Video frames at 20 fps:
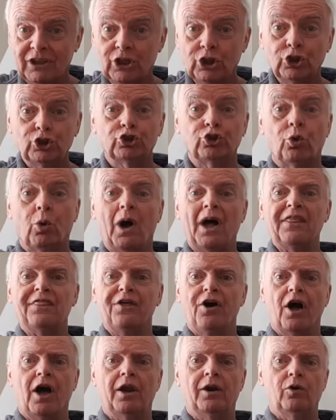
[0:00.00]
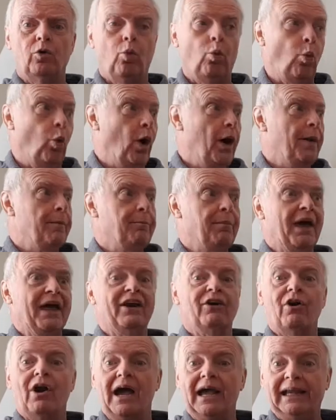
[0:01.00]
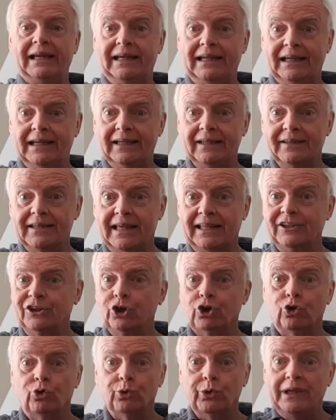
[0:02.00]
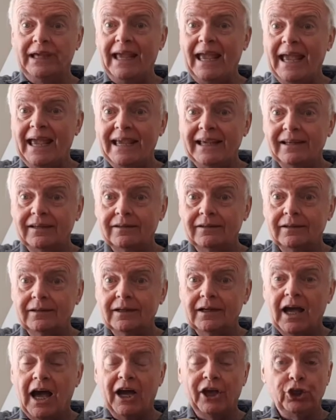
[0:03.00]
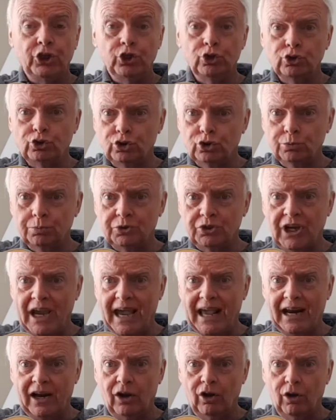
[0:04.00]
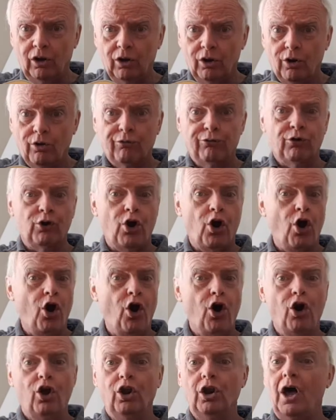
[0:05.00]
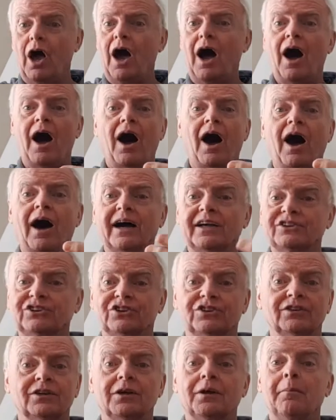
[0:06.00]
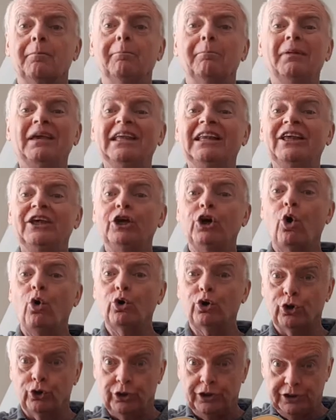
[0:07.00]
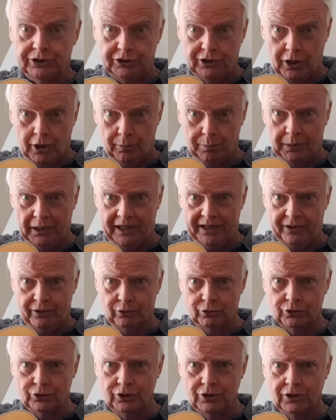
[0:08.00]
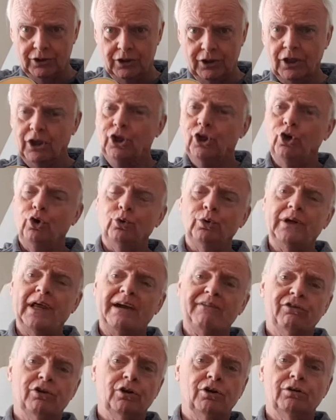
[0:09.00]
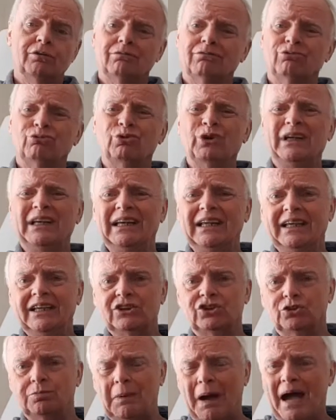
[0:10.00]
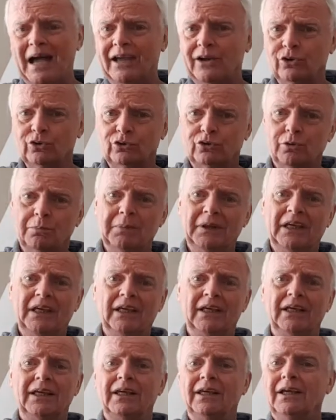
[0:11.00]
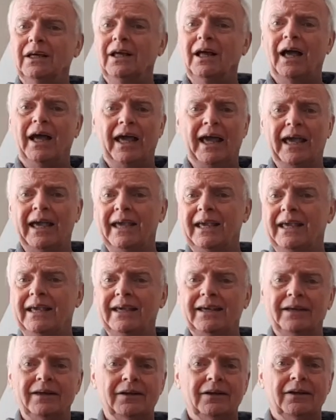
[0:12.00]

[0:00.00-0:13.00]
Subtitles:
So I thought, what better idea than to create a YouTube channel for all us mediocre guitar players who never really aspired to be a